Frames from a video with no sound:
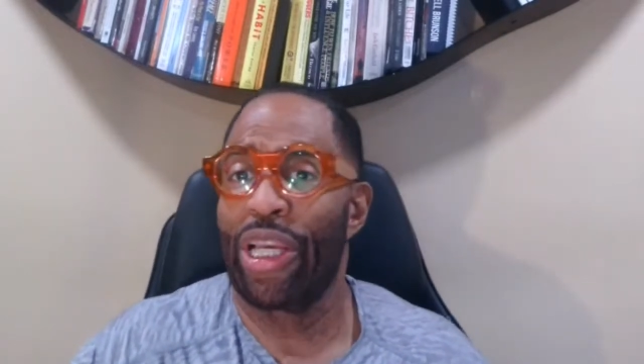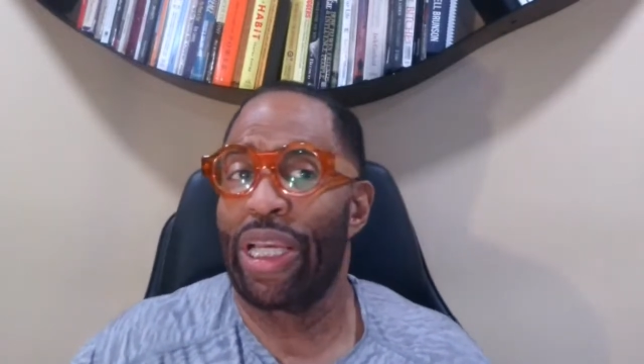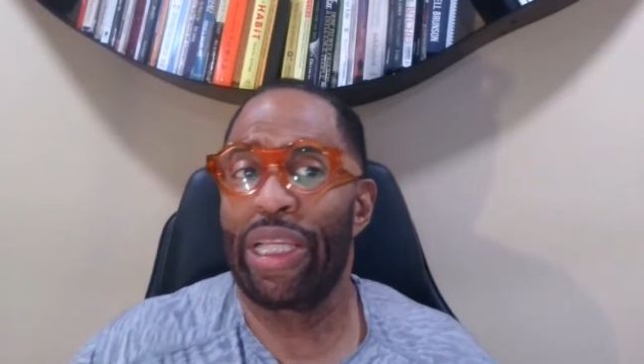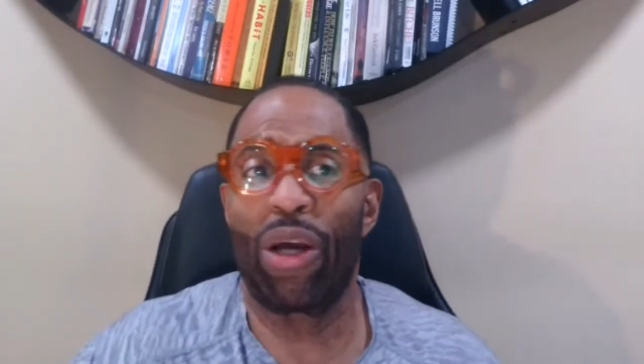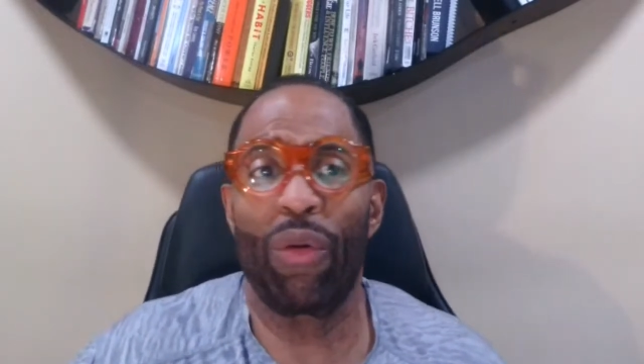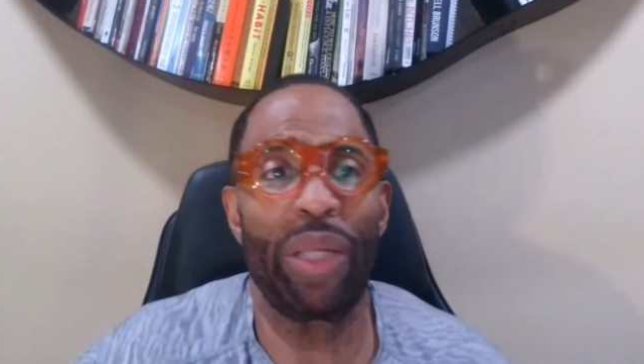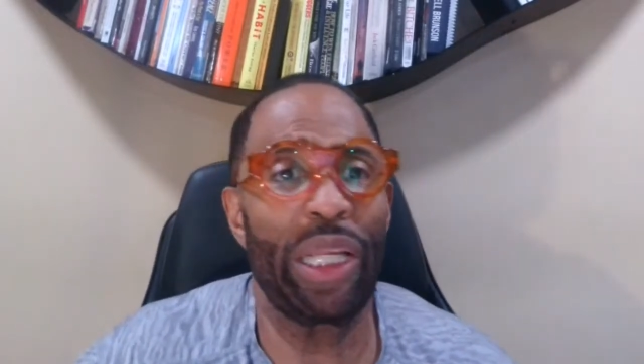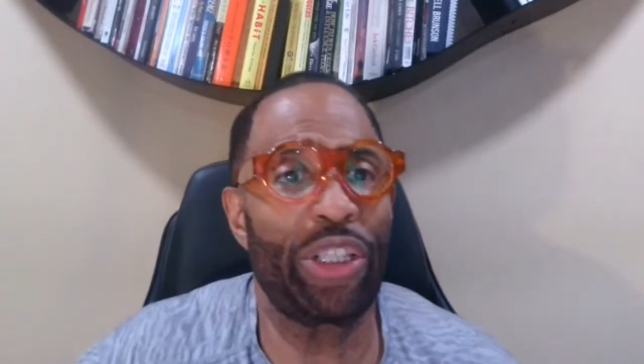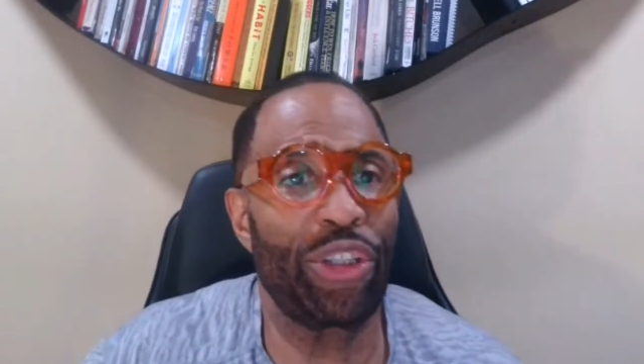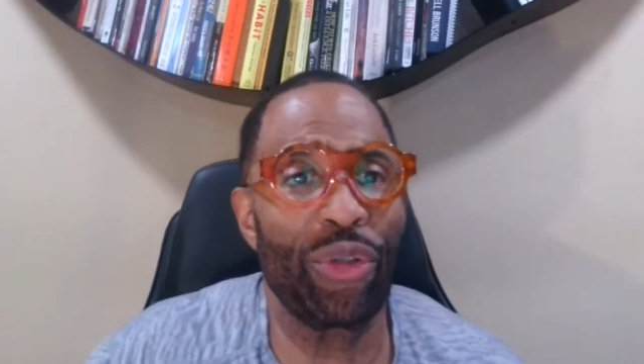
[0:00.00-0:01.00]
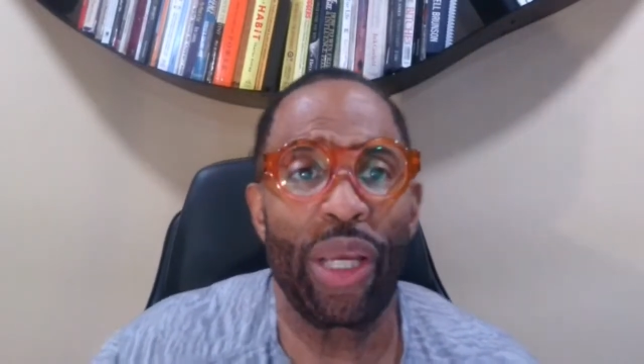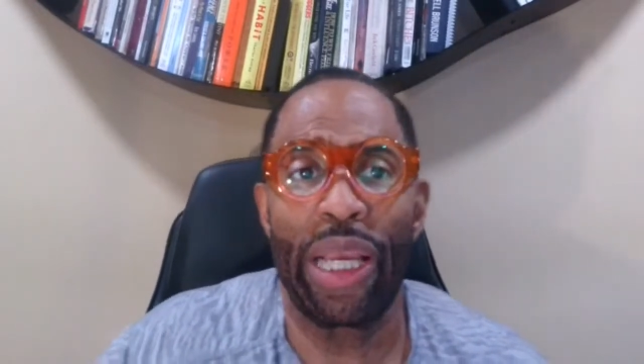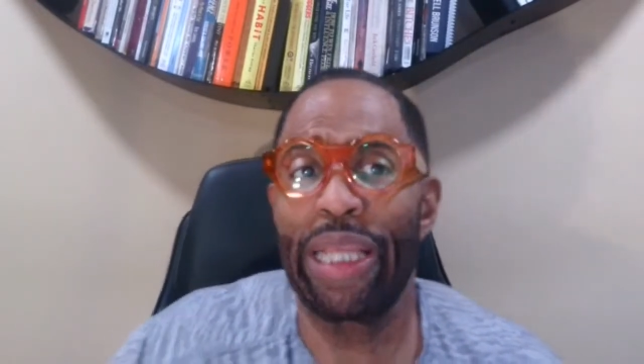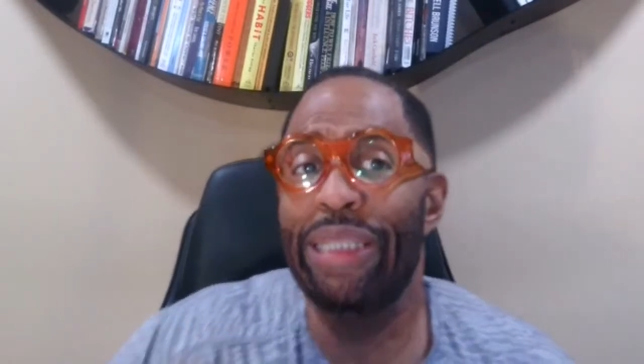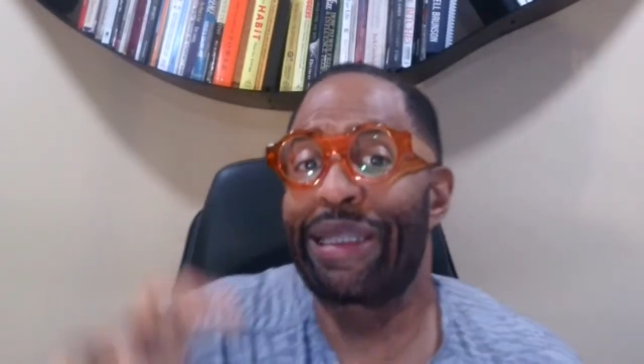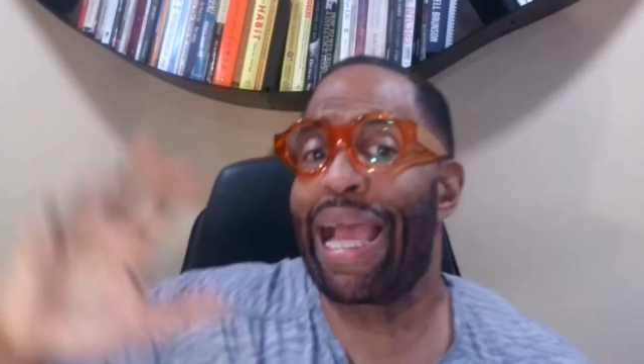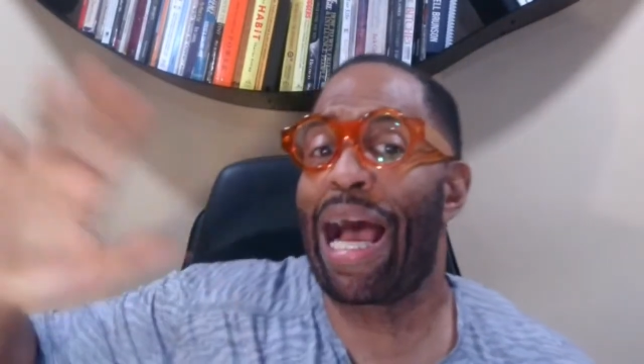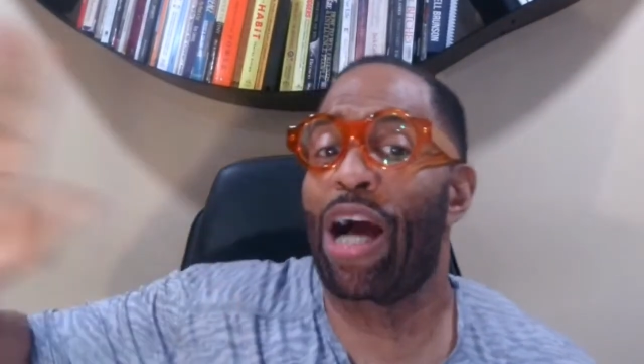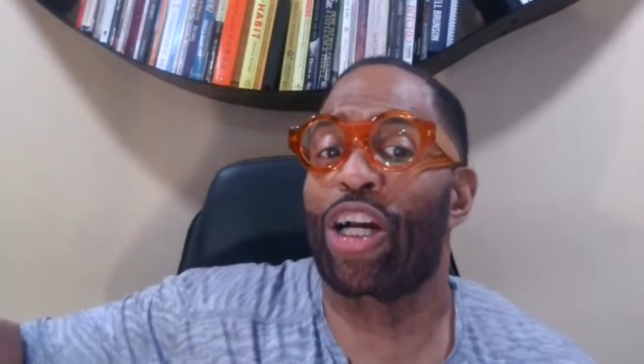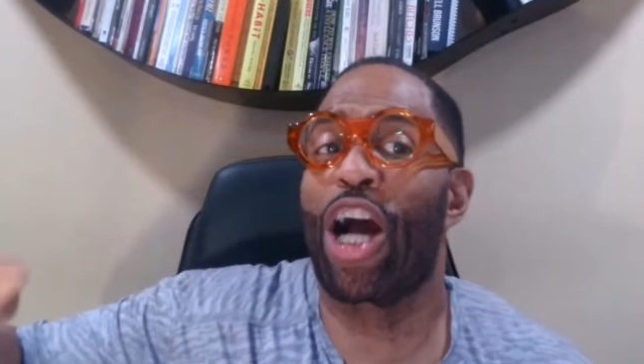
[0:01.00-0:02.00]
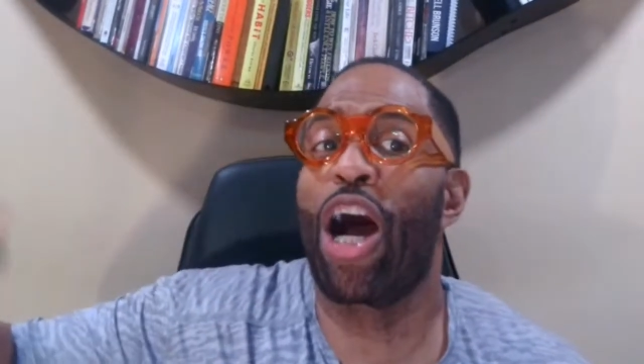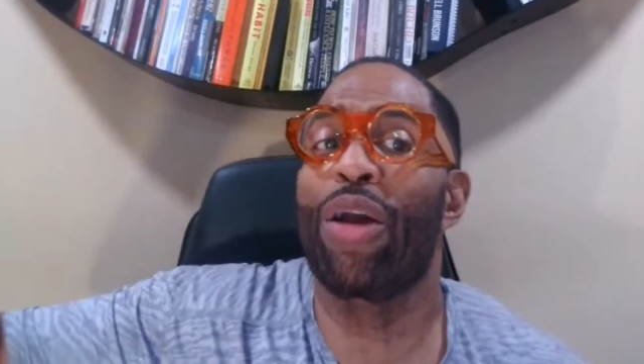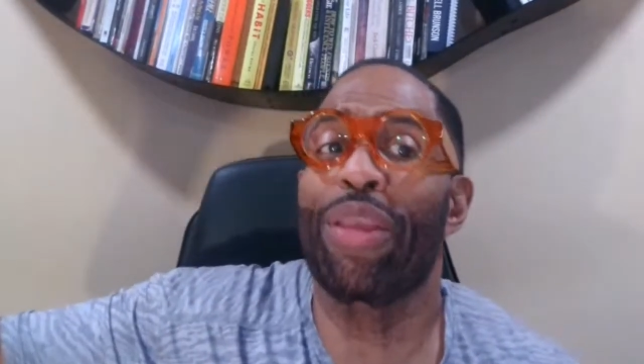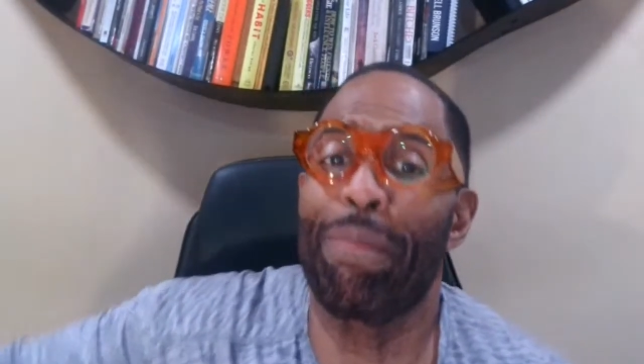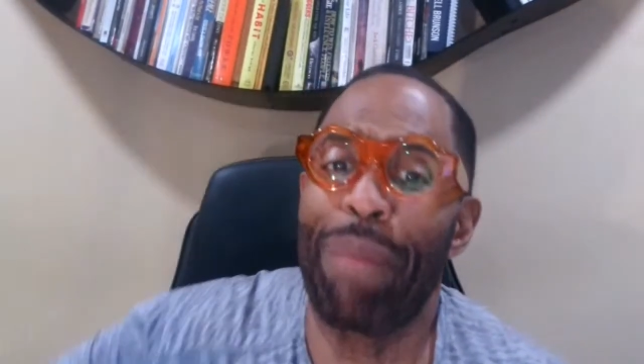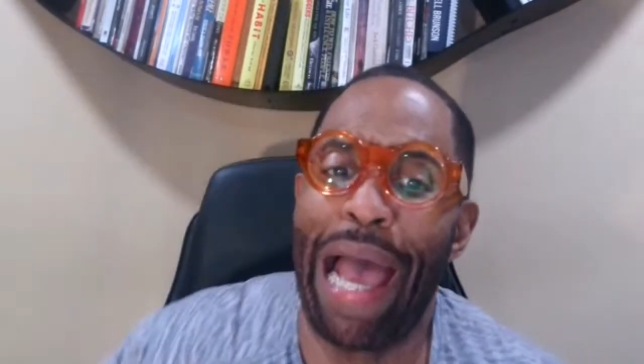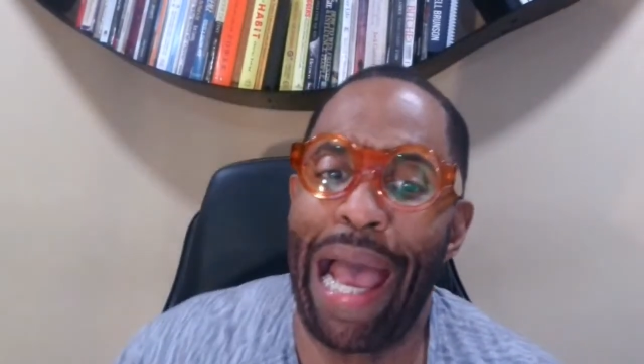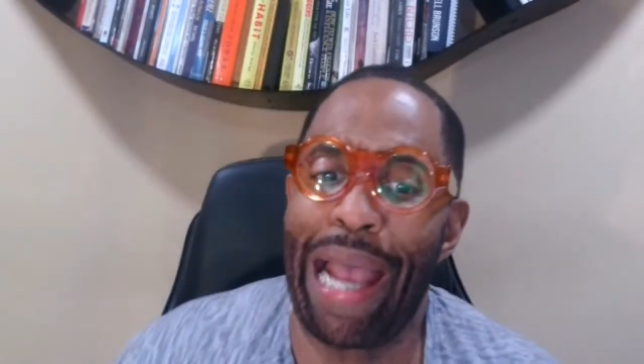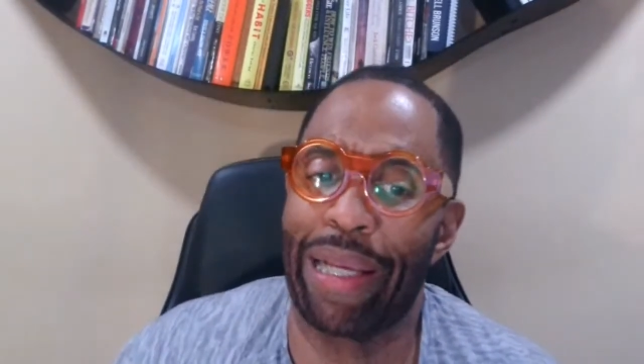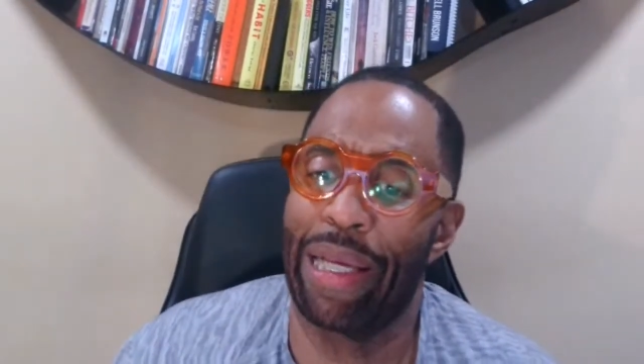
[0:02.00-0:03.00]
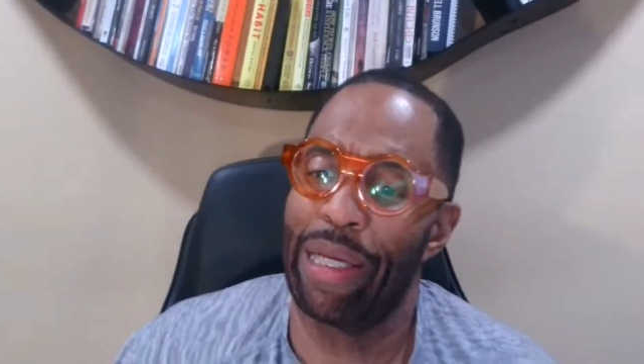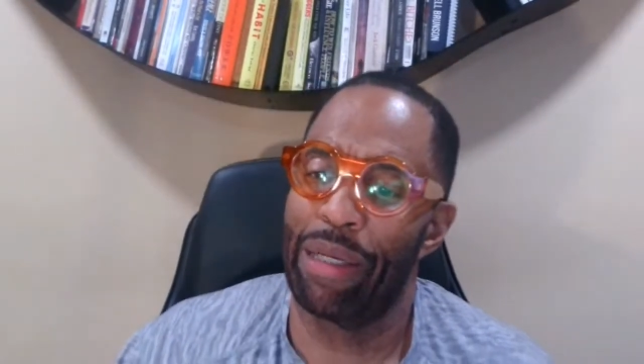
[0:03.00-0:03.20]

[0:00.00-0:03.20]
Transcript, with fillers: He don't hit you. He said, "I'll call you back,"